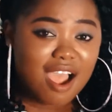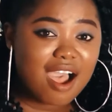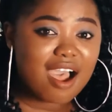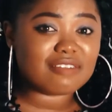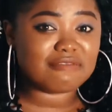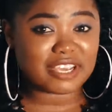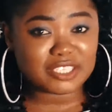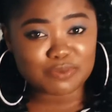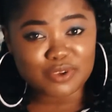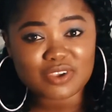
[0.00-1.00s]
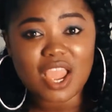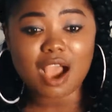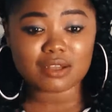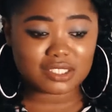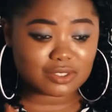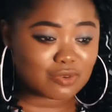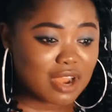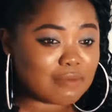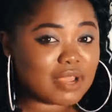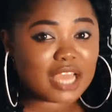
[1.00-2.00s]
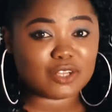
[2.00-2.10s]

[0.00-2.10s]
on Facebook, on Instagram,